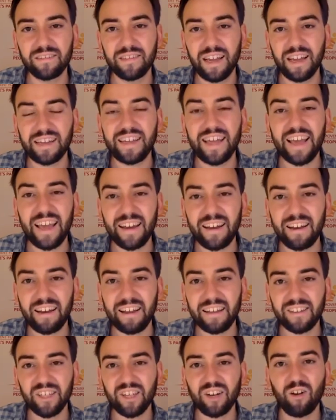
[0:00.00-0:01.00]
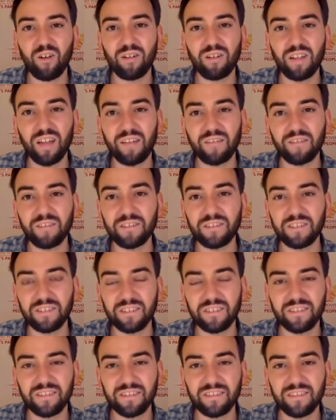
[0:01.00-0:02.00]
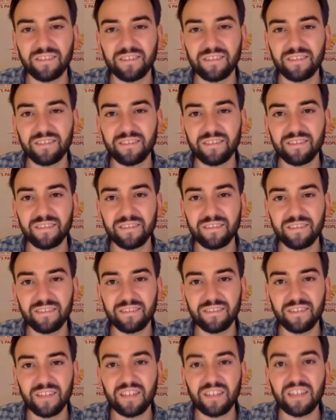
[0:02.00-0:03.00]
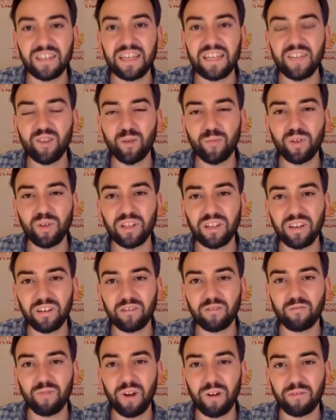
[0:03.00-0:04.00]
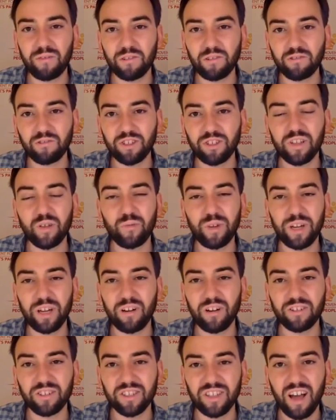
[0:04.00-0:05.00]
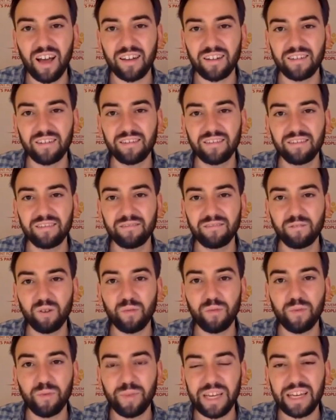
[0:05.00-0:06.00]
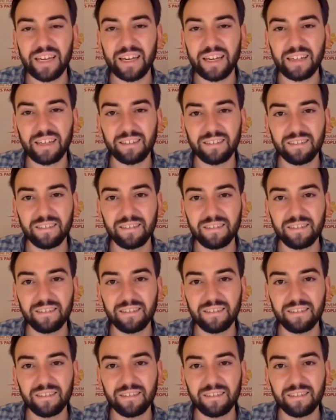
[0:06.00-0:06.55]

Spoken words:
and candidates at all levels to lead the political revolution that we all sought from the beginning.